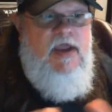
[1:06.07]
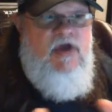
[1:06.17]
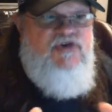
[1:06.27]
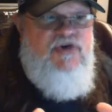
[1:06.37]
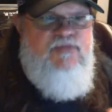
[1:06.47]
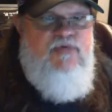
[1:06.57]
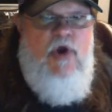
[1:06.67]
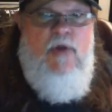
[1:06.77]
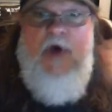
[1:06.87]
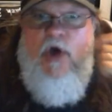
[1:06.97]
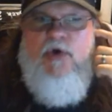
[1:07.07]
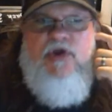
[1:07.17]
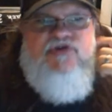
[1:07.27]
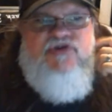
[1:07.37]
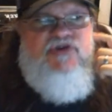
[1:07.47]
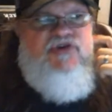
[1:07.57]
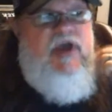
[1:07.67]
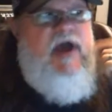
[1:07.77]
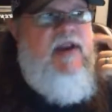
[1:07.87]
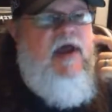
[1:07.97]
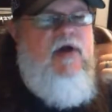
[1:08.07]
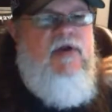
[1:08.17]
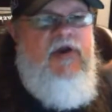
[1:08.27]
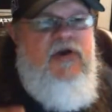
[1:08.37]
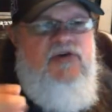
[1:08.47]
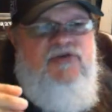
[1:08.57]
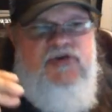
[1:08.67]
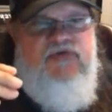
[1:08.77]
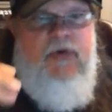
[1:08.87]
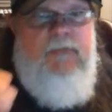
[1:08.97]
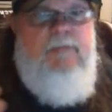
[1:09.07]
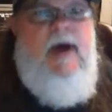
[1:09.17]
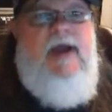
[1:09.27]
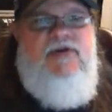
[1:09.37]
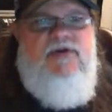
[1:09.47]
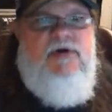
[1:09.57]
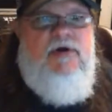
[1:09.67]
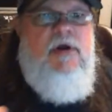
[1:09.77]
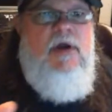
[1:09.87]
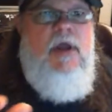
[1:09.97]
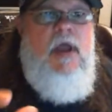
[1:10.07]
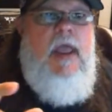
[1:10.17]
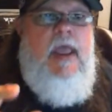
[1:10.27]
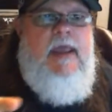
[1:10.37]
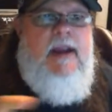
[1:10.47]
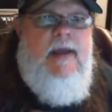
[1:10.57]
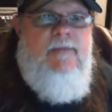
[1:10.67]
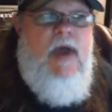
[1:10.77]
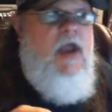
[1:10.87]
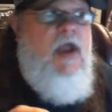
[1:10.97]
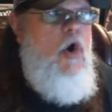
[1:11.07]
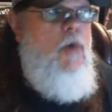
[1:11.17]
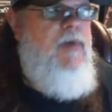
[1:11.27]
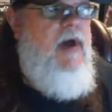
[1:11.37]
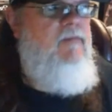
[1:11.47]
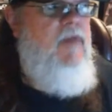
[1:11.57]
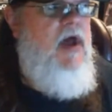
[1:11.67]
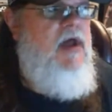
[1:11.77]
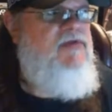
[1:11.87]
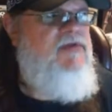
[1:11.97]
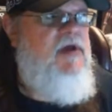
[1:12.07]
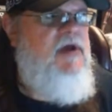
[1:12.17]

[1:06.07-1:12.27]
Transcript: Here's your promo. Here's your shout out. Here's your reminder. And I hope I'm not